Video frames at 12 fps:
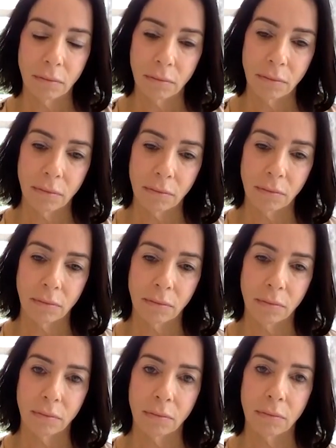
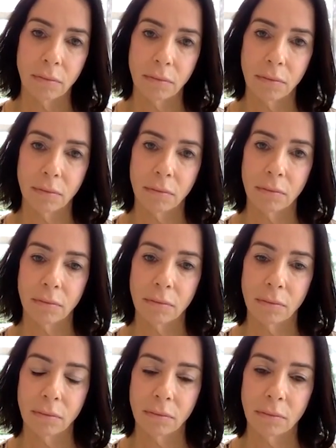
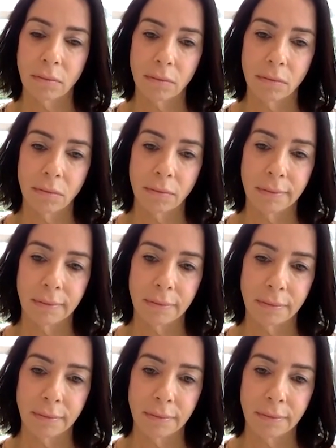
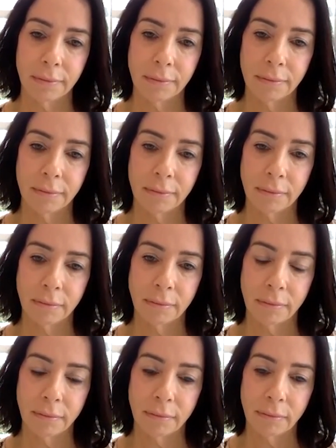
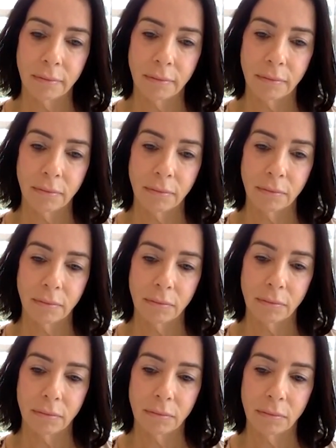
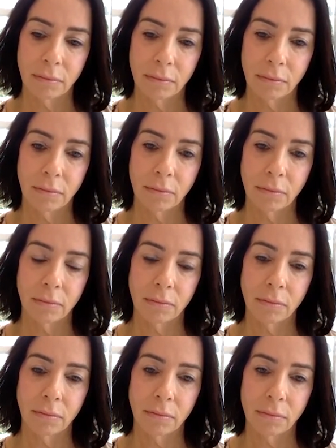
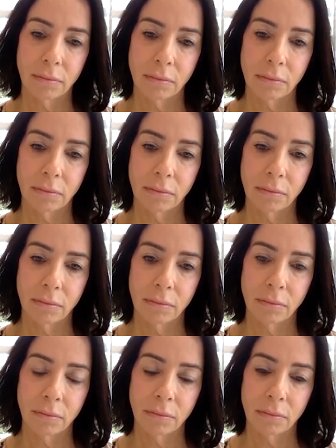
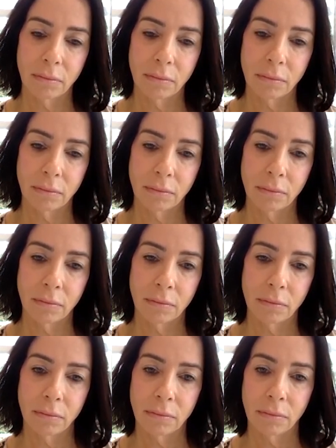The person shown says nothing.